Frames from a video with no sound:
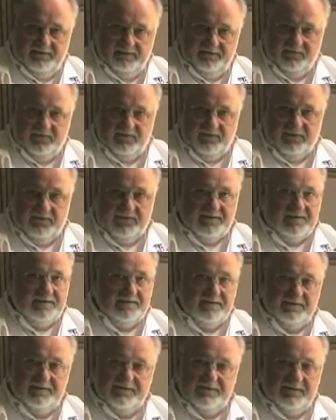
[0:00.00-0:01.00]
of course,
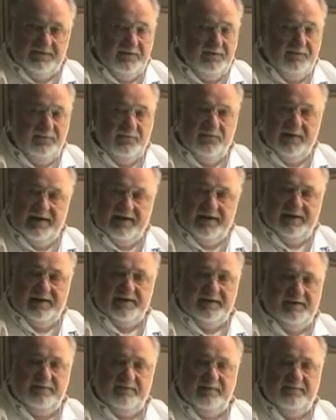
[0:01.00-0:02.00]
because there's no way I
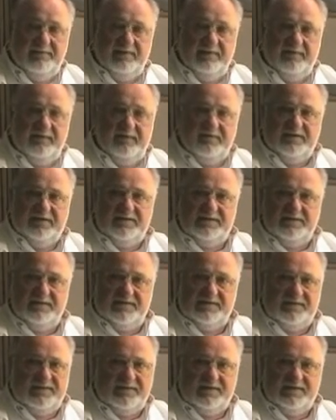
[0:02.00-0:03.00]
can remember what's in
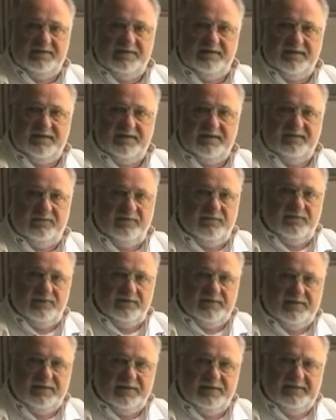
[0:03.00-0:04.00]
60 odd
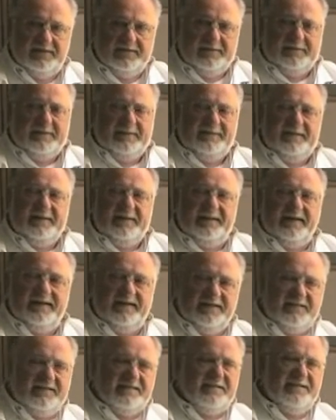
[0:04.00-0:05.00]
drawers. And
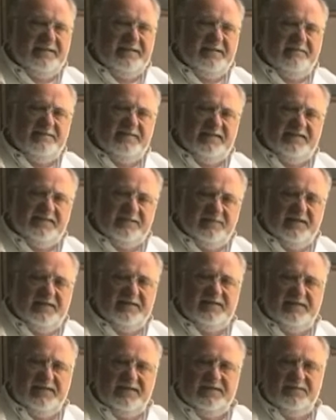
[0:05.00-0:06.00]
it seems,
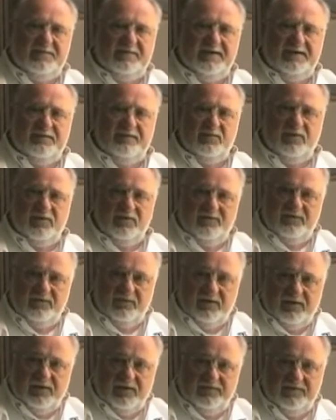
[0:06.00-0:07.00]
especially as we get more
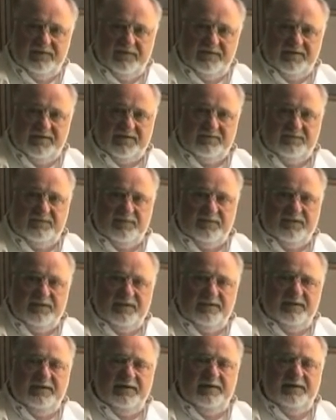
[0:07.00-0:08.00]
involved in this sport,
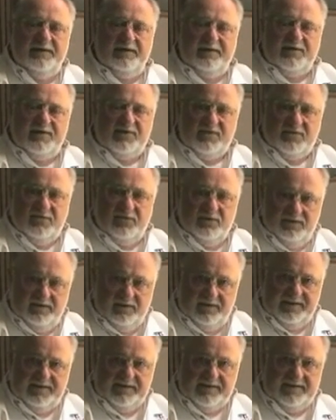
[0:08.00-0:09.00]
the squirrel
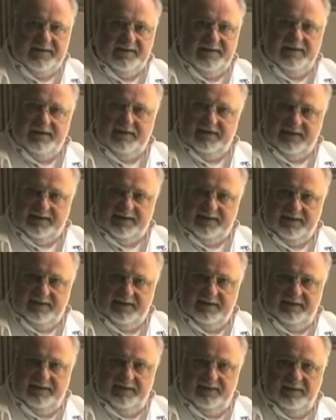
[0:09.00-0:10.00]
instinct kicks
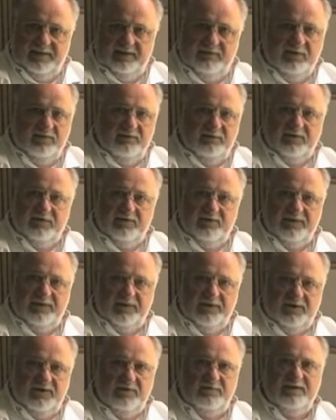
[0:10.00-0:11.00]
in, and we want to
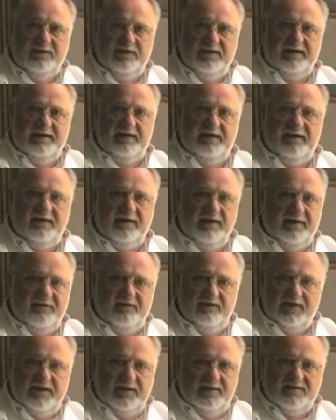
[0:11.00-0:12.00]
accumulate a
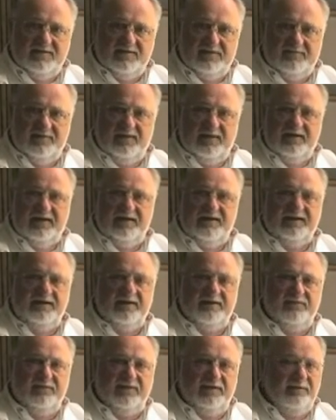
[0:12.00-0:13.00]
lifetime supply
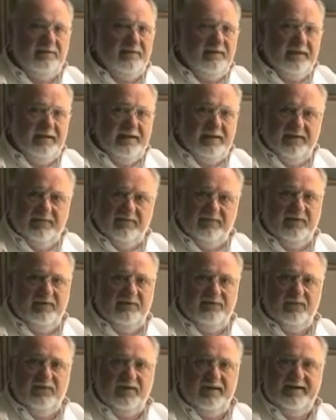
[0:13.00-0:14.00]
of nearly every
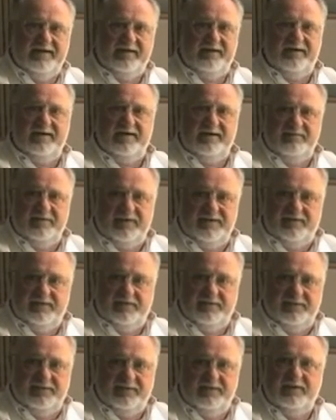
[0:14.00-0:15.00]
fly tying
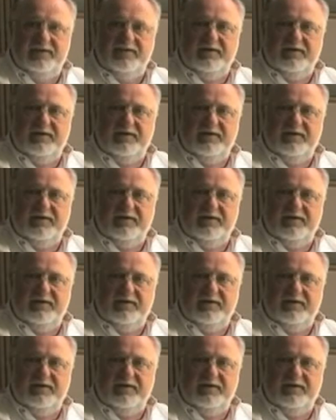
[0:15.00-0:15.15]
material